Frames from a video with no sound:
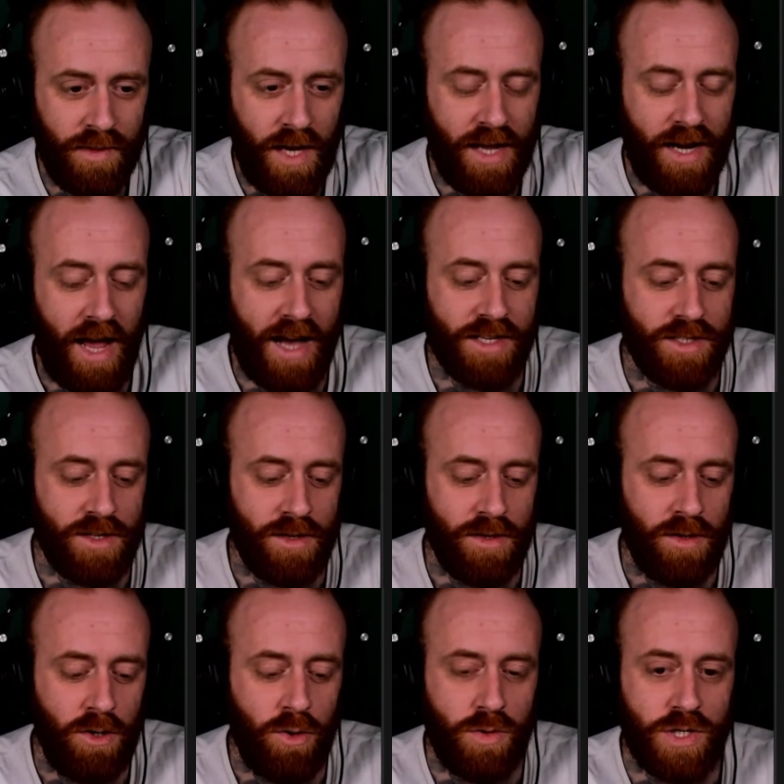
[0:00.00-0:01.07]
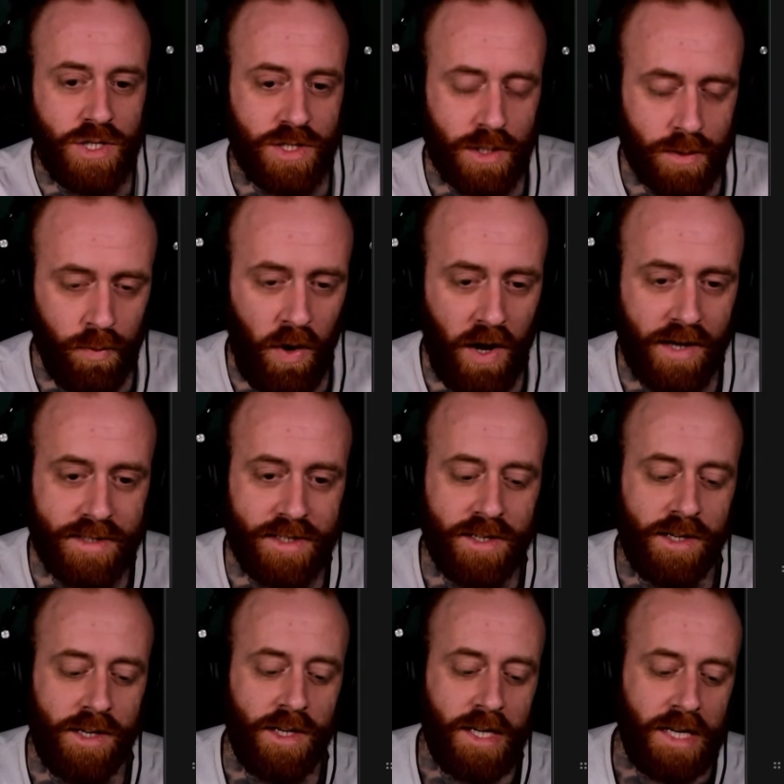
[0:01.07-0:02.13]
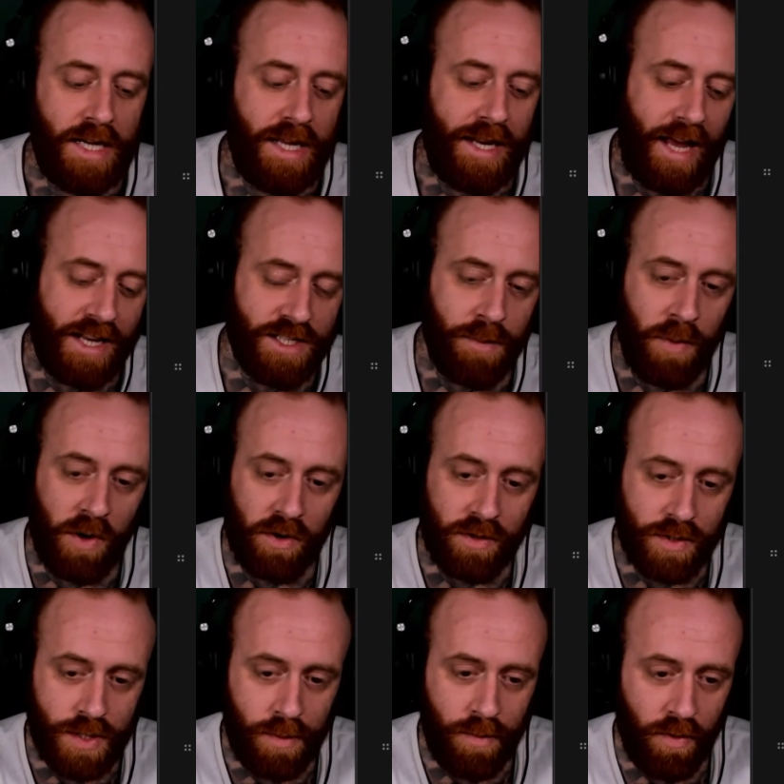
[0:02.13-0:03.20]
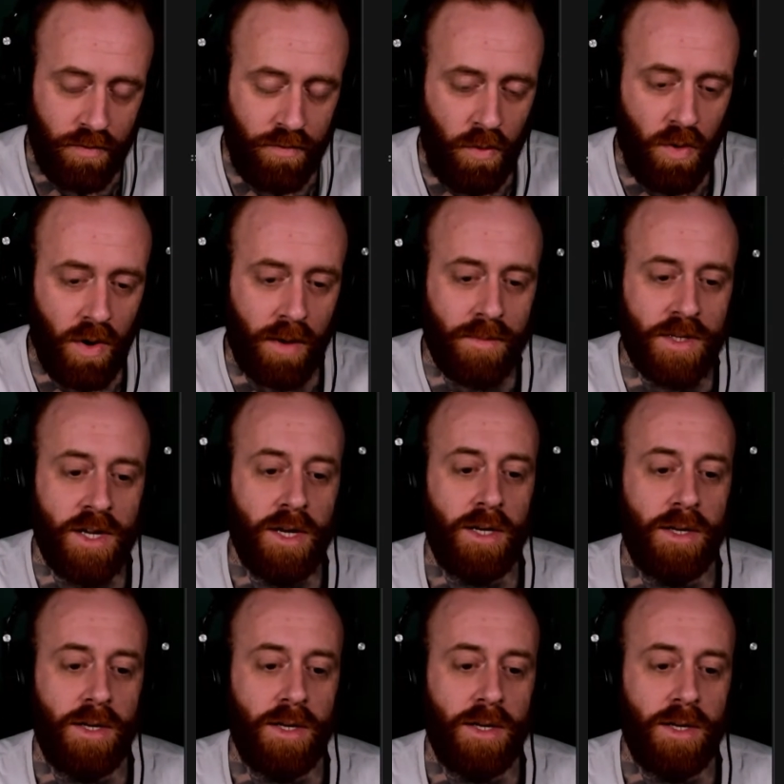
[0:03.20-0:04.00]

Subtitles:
It has who Jesus was. It has the miracles he performed.